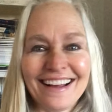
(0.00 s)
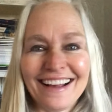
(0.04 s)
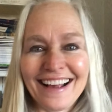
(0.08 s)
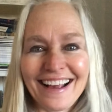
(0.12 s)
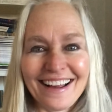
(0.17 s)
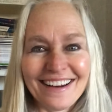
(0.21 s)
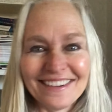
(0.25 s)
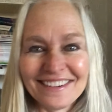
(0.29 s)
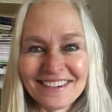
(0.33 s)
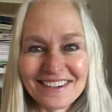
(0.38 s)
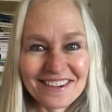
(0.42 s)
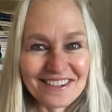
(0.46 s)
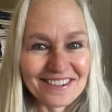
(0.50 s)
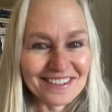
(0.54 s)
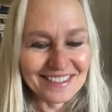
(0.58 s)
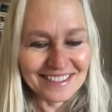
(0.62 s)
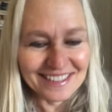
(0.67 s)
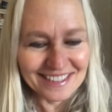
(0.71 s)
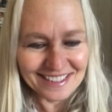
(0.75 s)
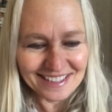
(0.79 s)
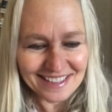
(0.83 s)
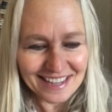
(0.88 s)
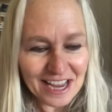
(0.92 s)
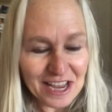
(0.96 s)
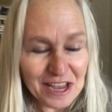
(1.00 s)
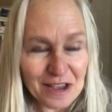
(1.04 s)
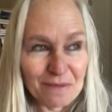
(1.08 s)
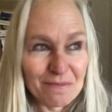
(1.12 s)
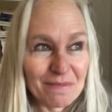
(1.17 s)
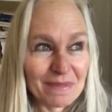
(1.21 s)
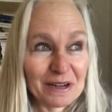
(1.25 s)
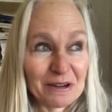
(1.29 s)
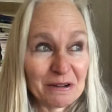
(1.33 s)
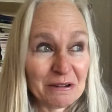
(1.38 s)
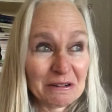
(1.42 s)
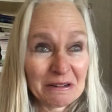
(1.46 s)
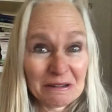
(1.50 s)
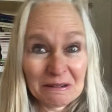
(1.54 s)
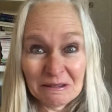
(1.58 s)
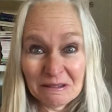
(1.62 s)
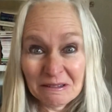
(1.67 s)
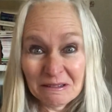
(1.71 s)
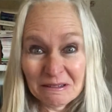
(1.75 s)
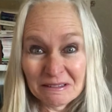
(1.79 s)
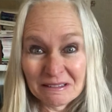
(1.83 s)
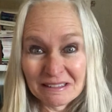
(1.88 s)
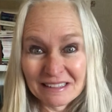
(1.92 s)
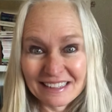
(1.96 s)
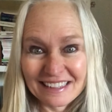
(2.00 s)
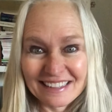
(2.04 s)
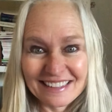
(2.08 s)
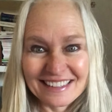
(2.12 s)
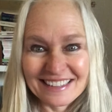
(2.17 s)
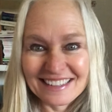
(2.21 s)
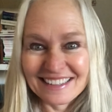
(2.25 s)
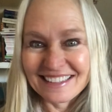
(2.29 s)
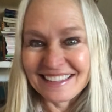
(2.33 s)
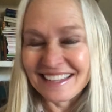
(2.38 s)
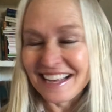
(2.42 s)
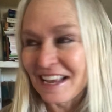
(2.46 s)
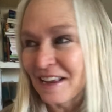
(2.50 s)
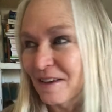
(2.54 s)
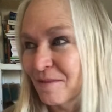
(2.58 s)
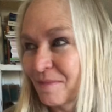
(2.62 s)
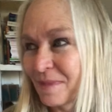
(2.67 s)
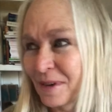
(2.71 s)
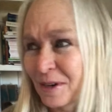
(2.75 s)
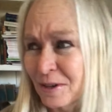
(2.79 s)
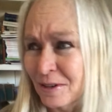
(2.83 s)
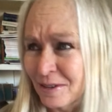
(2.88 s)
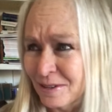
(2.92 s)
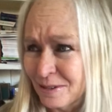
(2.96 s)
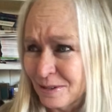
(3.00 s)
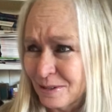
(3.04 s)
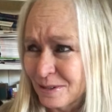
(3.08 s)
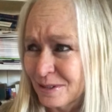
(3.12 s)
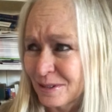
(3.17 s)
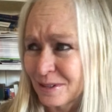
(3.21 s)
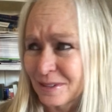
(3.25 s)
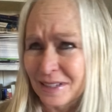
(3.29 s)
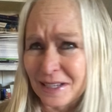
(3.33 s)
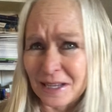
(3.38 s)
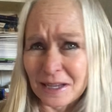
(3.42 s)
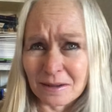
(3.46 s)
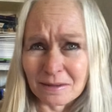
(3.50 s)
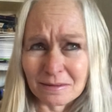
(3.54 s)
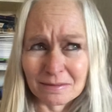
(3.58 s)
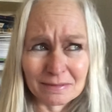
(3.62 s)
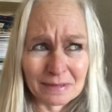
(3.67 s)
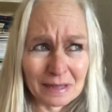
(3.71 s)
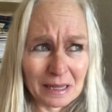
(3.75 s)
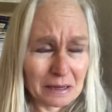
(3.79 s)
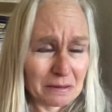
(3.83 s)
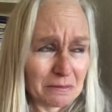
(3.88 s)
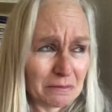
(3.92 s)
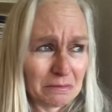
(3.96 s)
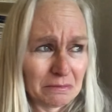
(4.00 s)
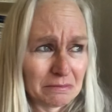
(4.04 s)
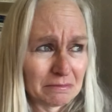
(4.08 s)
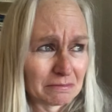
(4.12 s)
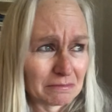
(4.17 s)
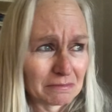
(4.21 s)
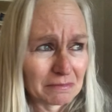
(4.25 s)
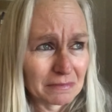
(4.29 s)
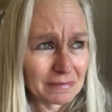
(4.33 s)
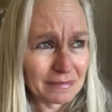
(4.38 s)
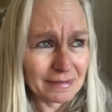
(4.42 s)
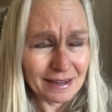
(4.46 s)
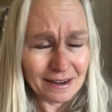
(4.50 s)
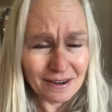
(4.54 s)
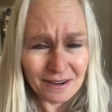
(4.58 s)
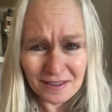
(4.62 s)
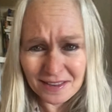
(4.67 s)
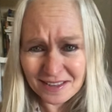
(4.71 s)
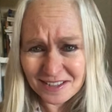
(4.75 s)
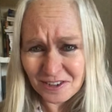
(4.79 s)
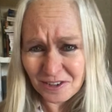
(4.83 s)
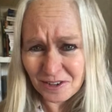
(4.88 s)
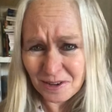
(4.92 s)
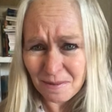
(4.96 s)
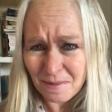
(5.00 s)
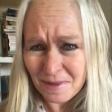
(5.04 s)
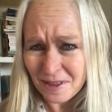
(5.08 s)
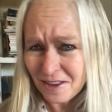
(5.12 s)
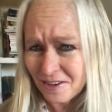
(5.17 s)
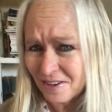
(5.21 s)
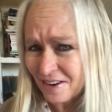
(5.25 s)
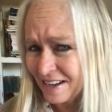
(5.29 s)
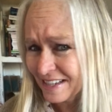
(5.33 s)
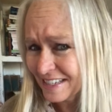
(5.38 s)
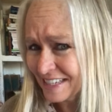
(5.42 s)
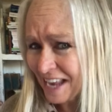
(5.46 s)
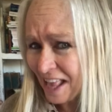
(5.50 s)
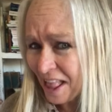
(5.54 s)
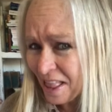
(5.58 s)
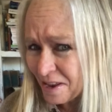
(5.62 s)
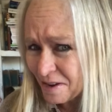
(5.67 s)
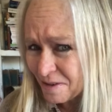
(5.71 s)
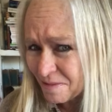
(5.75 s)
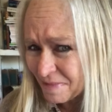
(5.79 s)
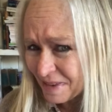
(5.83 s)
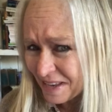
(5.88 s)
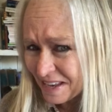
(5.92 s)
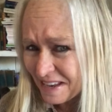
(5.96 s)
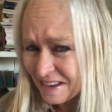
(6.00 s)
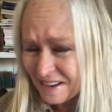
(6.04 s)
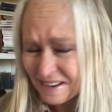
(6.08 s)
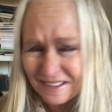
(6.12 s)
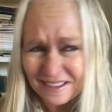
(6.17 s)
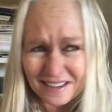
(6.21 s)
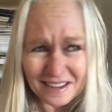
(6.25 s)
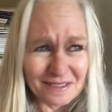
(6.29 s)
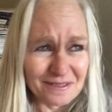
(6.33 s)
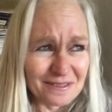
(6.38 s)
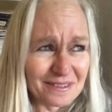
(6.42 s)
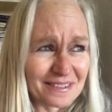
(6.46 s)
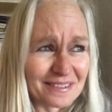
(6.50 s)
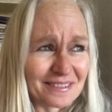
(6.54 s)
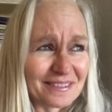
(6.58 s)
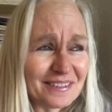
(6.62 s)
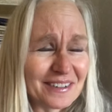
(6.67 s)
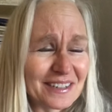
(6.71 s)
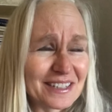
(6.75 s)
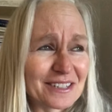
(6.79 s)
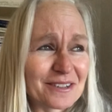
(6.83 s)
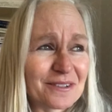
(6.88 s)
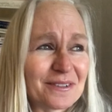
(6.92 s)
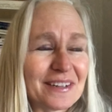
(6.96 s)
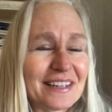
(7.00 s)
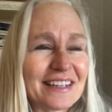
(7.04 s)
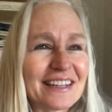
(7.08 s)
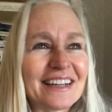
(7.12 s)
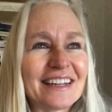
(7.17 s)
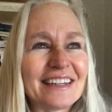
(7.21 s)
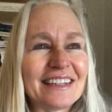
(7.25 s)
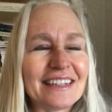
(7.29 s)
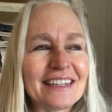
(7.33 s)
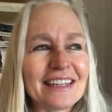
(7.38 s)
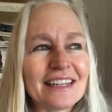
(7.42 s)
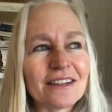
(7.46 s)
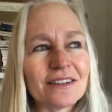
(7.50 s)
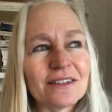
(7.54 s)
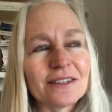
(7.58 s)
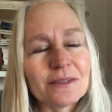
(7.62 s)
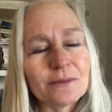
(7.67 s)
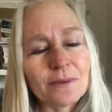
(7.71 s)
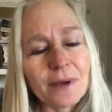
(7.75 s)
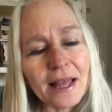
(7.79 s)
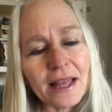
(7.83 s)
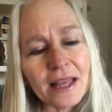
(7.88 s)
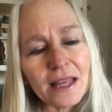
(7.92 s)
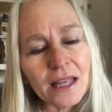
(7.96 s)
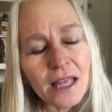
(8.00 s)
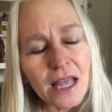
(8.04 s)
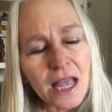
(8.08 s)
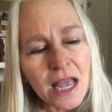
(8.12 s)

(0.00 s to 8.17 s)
I don't know. Is this like a miracle? Is this like a miracle or like like? Are, is there something they're not telling me? Like, wh- what's going on? And he goes, Well,